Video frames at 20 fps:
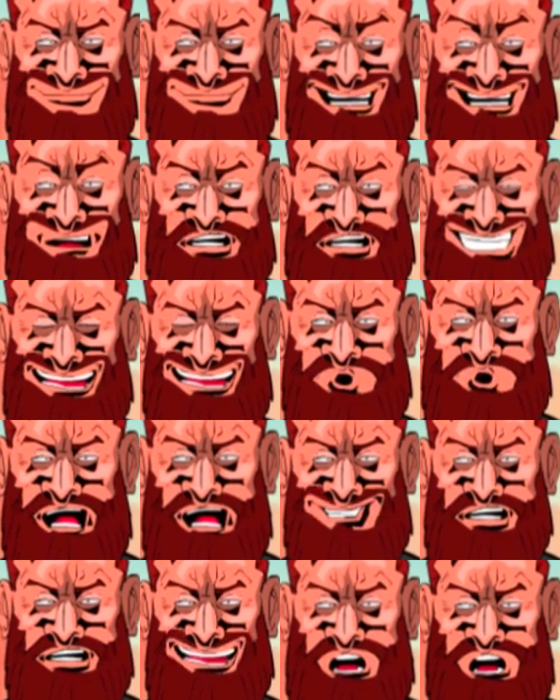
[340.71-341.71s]
I, I, I
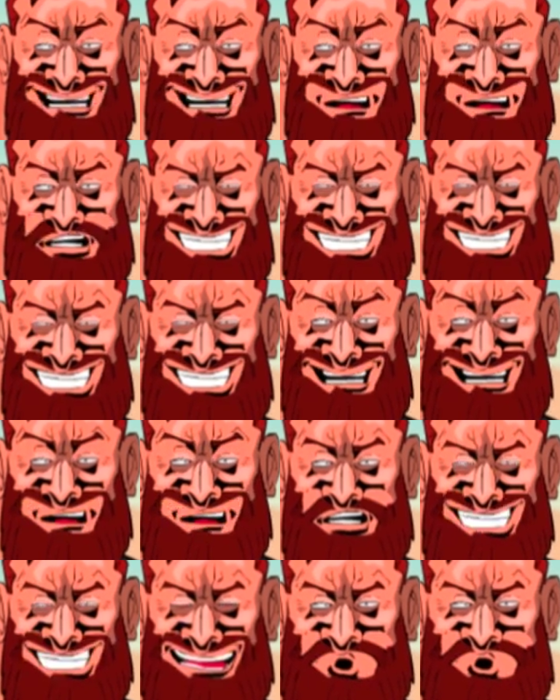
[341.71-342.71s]
made a mistake, and
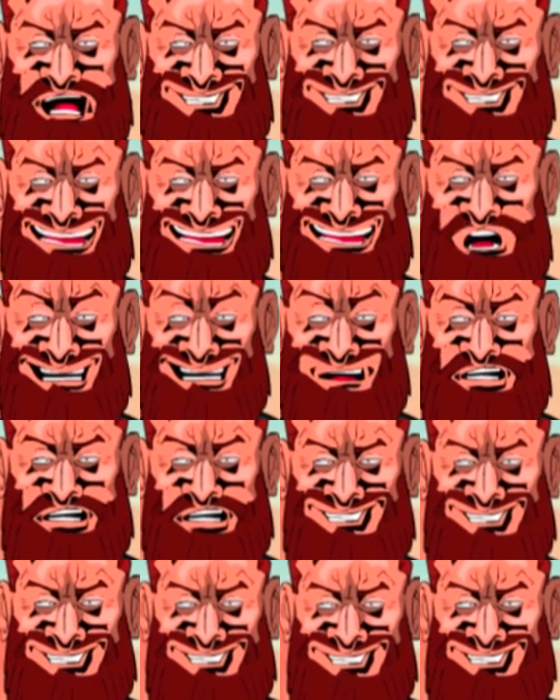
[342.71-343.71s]
I said it. I made a
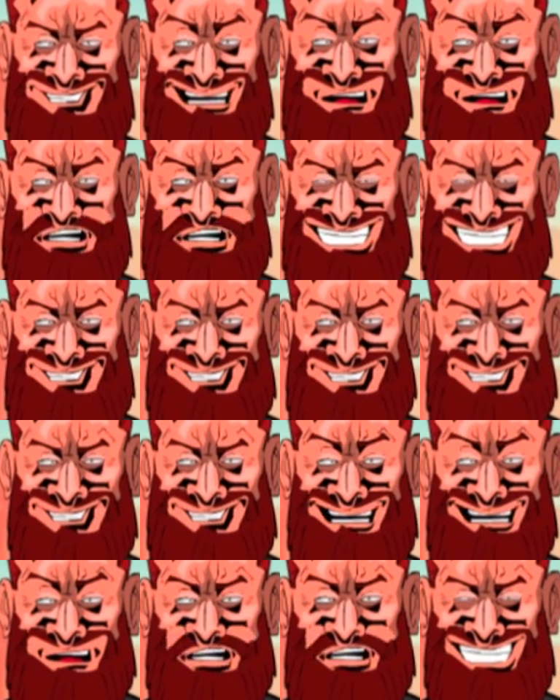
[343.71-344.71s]
statement. I said,
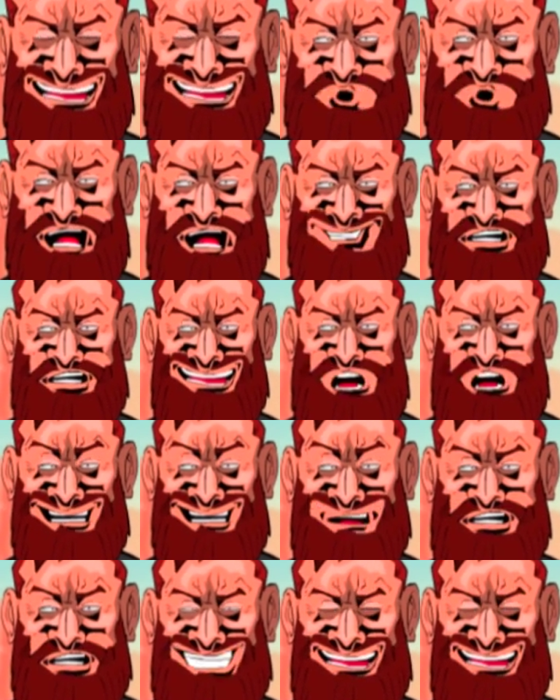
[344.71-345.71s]
I made a mistake. I
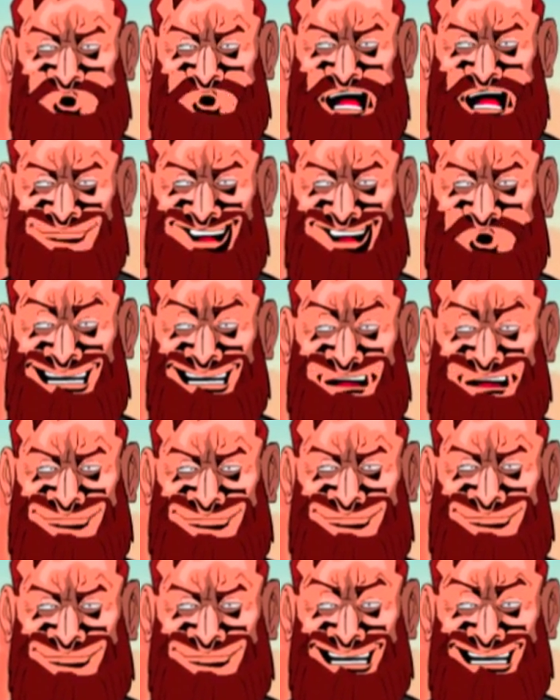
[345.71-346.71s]
misquoted the minister,
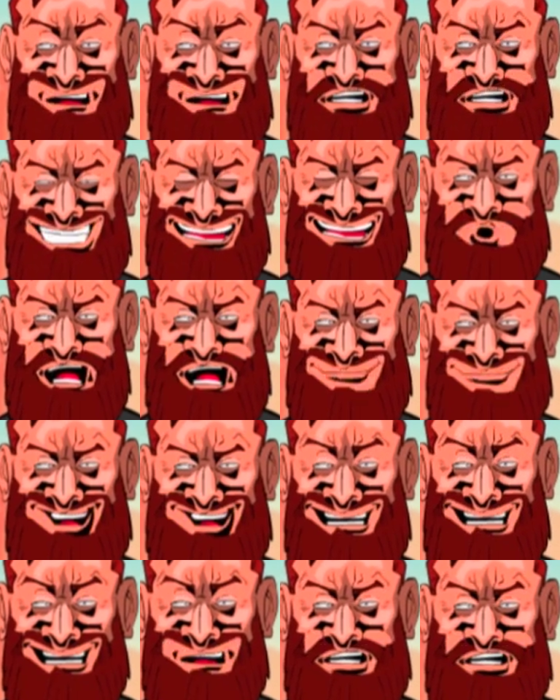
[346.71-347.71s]
and, and that was
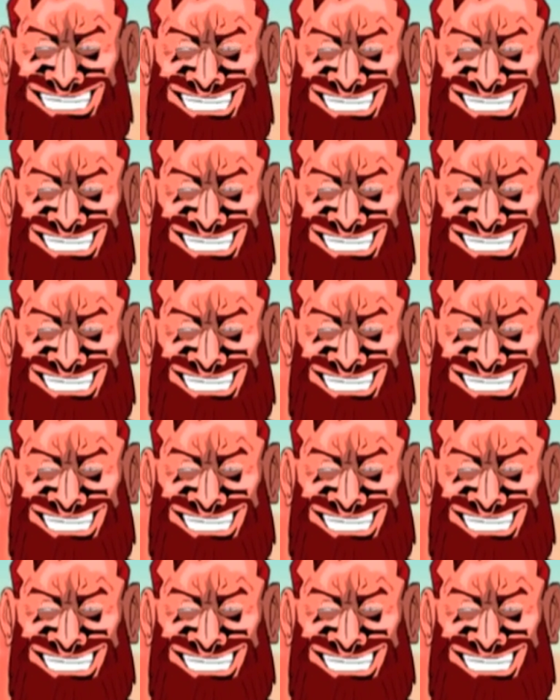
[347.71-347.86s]
it.